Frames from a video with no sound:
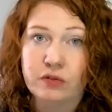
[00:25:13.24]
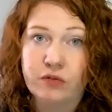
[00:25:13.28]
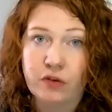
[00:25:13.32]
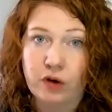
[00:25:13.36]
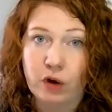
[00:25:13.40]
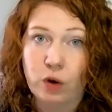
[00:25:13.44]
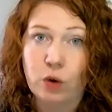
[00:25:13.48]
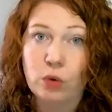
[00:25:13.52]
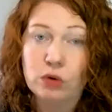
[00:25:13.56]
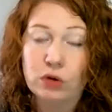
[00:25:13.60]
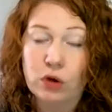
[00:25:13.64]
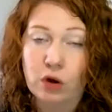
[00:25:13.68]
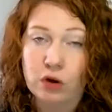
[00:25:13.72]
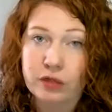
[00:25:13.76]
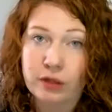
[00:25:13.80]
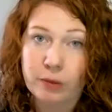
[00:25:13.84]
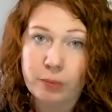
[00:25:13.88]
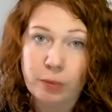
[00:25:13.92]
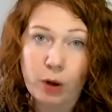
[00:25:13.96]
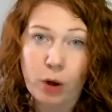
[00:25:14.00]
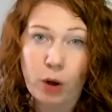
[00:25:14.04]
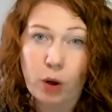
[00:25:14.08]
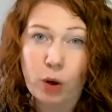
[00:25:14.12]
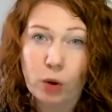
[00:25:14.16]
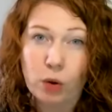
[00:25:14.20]
vote on the
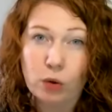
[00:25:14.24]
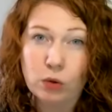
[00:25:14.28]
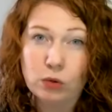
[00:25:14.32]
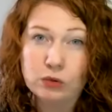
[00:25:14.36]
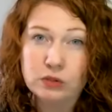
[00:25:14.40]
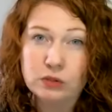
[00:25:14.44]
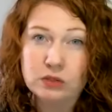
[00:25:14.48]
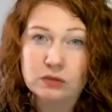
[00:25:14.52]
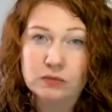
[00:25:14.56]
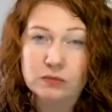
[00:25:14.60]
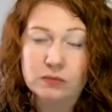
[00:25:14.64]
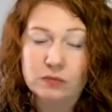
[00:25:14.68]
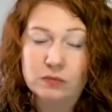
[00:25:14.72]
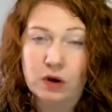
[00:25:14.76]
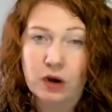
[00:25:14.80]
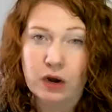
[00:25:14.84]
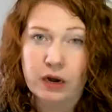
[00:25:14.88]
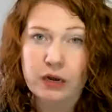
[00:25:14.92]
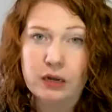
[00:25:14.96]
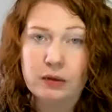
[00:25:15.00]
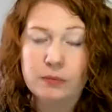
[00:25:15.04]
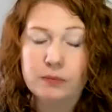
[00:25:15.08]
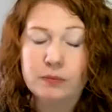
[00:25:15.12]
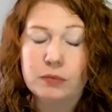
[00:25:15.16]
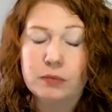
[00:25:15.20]
polls,
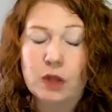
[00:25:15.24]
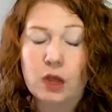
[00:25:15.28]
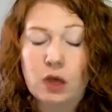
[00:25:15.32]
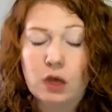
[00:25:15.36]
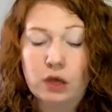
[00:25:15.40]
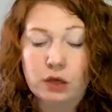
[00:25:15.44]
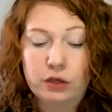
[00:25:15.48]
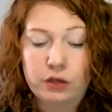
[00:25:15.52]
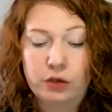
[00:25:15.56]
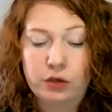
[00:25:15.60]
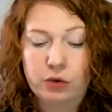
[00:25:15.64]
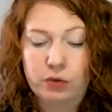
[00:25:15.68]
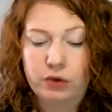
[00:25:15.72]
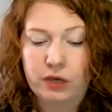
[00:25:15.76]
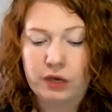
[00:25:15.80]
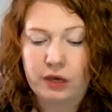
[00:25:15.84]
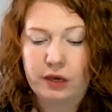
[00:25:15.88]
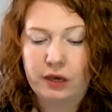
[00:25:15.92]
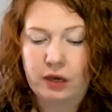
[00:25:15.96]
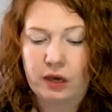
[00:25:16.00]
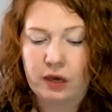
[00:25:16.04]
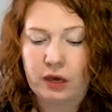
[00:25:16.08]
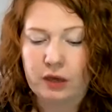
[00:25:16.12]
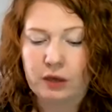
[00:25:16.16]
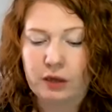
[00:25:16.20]
right? You
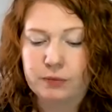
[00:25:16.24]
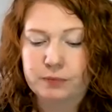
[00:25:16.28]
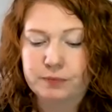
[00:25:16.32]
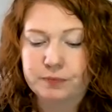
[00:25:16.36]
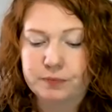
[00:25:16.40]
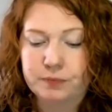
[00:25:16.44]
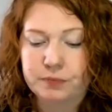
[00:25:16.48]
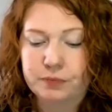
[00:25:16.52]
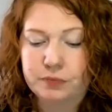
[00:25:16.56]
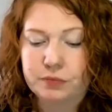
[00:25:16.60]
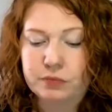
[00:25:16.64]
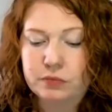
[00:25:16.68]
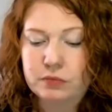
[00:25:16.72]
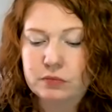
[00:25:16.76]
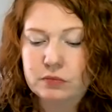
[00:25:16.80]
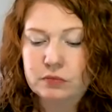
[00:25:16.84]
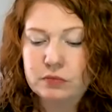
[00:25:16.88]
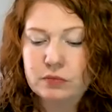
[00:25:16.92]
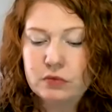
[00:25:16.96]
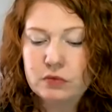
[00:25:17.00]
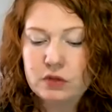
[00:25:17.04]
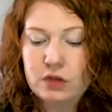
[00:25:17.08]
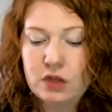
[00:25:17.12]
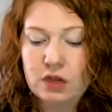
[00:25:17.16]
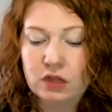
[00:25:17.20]
can
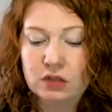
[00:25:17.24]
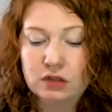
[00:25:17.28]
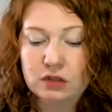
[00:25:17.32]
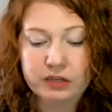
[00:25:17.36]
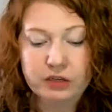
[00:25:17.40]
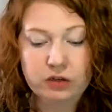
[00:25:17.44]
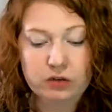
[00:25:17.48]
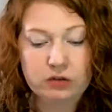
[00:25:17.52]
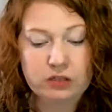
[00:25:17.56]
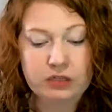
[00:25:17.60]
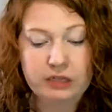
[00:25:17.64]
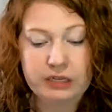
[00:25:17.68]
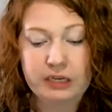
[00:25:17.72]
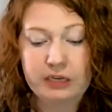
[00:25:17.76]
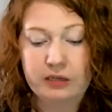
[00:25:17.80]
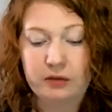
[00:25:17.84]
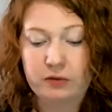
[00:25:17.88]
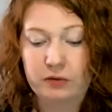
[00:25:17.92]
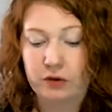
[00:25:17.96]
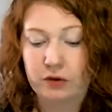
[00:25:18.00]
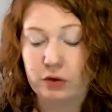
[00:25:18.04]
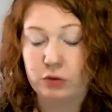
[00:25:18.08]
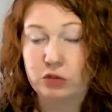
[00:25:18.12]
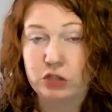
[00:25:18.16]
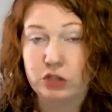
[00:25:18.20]
literally,
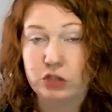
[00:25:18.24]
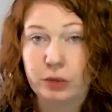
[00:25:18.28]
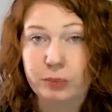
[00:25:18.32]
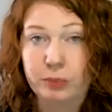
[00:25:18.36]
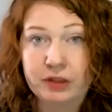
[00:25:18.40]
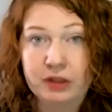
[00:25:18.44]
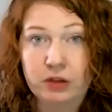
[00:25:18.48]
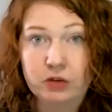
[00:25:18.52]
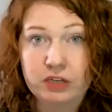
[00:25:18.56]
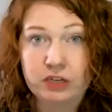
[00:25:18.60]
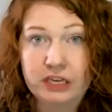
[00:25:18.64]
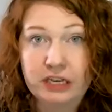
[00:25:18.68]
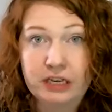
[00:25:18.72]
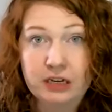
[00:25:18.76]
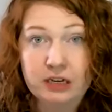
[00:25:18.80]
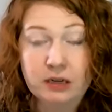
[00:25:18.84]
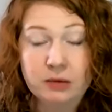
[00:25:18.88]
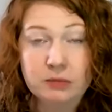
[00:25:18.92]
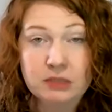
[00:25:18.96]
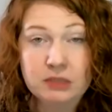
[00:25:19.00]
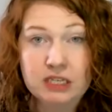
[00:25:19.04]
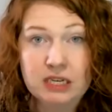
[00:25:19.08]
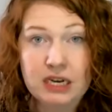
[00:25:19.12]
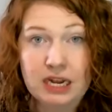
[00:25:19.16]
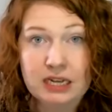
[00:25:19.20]
jump in their
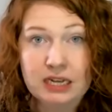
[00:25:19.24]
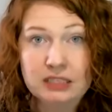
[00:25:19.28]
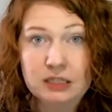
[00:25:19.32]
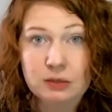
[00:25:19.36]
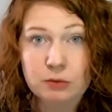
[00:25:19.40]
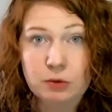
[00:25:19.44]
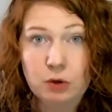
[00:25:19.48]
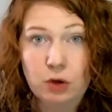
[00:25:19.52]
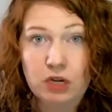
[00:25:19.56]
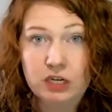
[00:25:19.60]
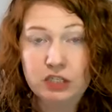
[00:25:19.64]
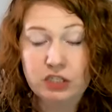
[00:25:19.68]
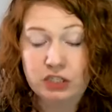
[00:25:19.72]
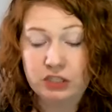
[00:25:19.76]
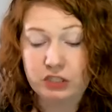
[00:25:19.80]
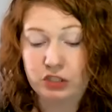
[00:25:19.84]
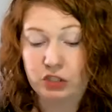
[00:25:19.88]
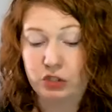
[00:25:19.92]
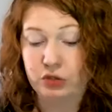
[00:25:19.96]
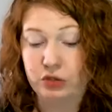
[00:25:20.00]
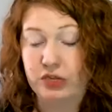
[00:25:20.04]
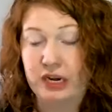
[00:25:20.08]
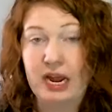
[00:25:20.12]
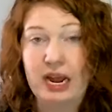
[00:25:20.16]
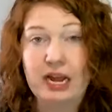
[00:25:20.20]
DMs and ask them questions.
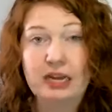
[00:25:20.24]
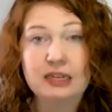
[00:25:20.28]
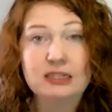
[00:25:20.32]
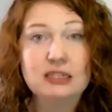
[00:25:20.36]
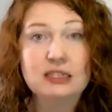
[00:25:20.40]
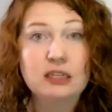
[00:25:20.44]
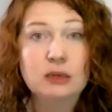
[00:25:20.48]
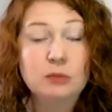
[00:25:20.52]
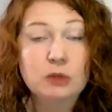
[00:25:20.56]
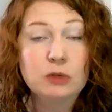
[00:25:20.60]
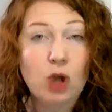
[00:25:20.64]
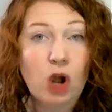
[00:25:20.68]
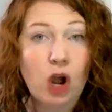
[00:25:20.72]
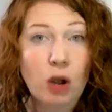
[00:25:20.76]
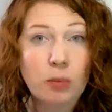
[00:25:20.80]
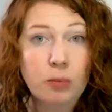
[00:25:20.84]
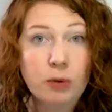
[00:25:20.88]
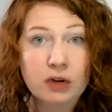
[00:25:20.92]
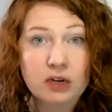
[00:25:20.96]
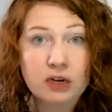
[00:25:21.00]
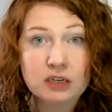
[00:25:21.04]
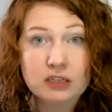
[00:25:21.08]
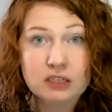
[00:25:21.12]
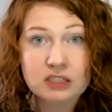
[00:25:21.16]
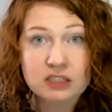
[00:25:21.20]
You can ask them to hop
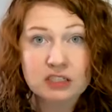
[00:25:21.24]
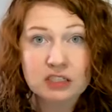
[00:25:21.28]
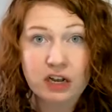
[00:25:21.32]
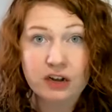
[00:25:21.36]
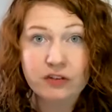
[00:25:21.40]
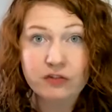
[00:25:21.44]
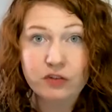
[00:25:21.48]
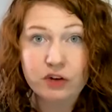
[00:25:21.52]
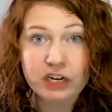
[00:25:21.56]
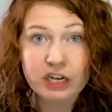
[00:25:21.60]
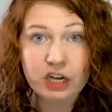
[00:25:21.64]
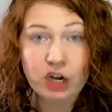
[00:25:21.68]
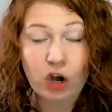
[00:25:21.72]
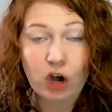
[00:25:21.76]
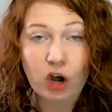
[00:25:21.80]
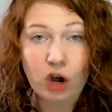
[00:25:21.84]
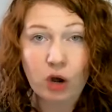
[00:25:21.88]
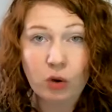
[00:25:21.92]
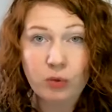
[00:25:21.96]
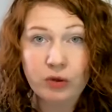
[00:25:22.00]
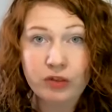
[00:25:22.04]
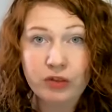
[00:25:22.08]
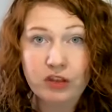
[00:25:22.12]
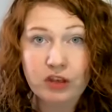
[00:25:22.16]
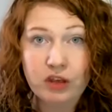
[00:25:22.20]
on a discovery
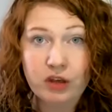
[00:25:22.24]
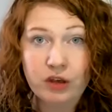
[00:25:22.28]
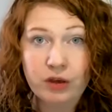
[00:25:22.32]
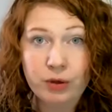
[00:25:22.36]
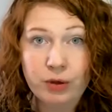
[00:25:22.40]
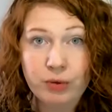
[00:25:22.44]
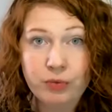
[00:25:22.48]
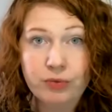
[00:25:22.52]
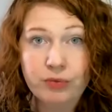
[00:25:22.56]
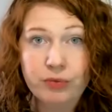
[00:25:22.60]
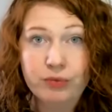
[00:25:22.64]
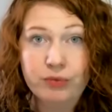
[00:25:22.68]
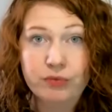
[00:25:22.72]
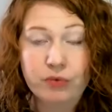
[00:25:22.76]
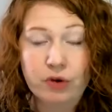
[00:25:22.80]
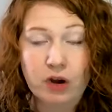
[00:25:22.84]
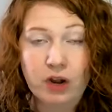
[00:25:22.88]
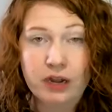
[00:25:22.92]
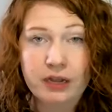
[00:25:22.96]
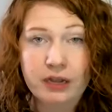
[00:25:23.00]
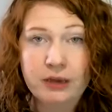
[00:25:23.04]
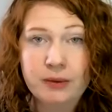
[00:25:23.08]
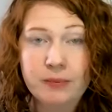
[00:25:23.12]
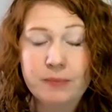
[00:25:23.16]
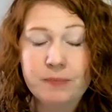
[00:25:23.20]
call with you,
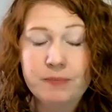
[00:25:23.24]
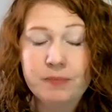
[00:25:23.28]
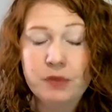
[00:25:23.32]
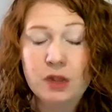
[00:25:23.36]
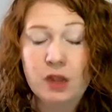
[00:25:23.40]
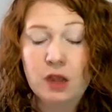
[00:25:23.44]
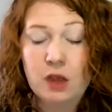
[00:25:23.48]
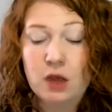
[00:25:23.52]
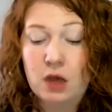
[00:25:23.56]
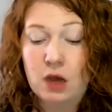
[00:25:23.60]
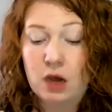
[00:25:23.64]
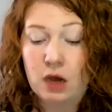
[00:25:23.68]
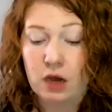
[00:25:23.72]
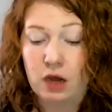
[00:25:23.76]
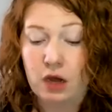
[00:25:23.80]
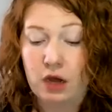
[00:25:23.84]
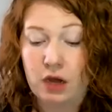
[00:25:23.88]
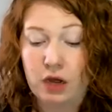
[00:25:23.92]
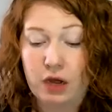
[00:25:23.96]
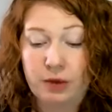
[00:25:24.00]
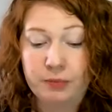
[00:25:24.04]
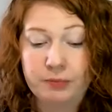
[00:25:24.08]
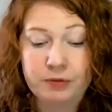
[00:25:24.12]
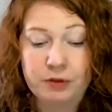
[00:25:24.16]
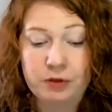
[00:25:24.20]
right?
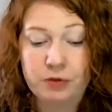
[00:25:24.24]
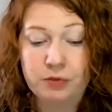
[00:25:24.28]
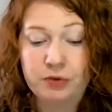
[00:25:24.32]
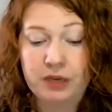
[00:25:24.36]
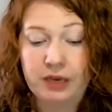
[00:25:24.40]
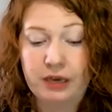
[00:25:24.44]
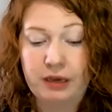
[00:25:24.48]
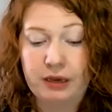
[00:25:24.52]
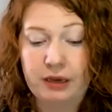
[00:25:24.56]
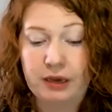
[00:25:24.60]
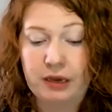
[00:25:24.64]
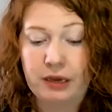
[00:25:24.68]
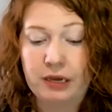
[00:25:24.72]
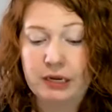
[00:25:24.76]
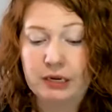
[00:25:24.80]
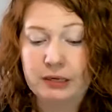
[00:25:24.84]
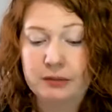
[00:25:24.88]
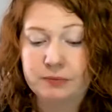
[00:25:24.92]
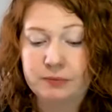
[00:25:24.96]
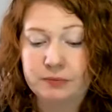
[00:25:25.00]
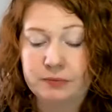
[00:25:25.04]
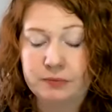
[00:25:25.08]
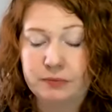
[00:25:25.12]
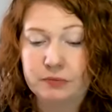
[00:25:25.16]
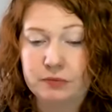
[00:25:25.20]
You
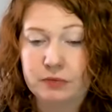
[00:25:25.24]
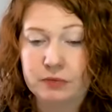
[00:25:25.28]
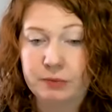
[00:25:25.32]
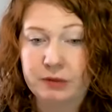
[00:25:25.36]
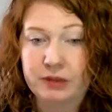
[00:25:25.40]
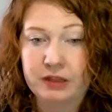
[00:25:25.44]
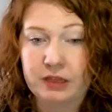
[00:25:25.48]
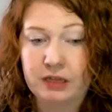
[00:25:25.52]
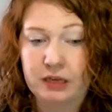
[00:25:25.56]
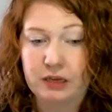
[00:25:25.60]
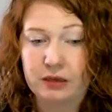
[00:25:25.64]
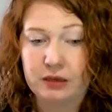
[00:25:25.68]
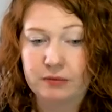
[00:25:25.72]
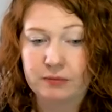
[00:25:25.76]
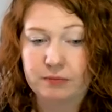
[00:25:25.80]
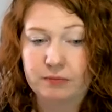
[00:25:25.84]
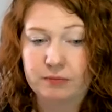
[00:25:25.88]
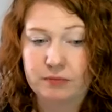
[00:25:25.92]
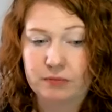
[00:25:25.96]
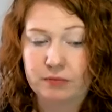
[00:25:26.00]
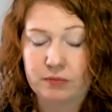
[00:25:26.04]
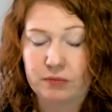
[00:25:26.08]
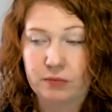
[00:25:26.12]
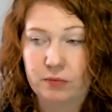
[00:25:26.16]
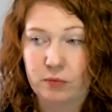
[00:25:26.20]
can, let me think,
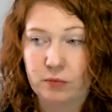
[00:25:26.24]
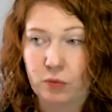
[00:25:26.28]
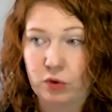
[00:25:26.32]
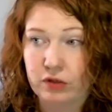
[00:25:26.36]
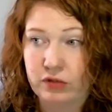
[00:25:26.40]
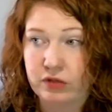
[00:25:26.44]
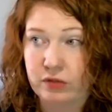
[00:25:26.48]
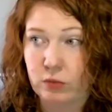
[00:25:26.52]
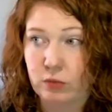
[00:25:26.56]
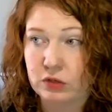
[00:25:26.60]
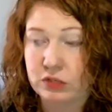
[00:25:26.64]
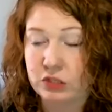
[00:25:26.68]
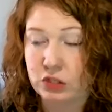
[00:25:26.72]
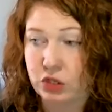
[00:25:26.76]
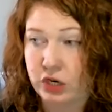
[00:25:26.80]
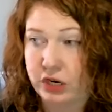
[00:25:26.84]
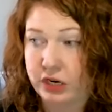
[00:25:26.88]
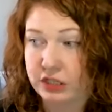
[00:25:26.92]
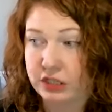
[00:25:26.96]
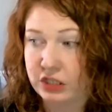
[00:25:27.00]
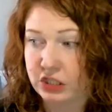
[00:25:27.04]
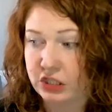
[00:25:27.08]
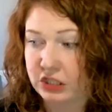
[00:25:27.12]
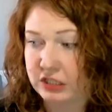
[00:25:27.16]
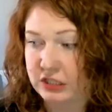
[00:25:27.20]
what
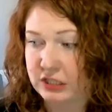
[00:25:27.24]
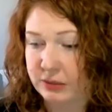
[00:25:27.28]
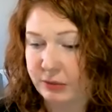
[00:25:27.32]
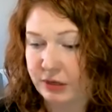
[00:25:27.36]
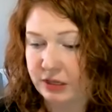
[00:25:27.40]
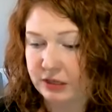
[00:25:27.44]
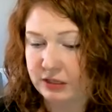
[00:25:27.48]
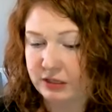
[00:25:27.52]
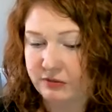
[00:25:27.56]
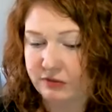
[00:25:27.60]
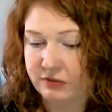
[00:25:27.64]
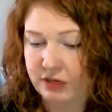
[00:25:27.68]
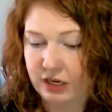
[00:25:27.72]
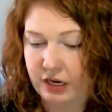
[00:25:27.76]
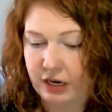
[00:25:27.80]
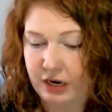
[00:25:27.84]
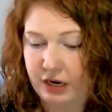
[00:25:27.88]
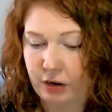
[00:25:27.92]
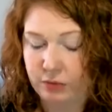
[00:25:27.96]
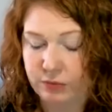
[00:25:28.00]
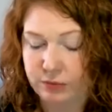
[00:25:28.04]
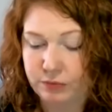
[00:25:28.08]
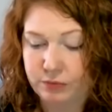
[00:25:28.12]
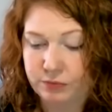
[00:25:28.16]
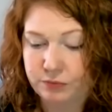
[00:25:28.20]
strategies am I leaving
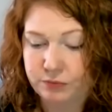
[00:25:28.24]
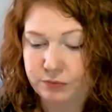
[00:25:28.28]
out?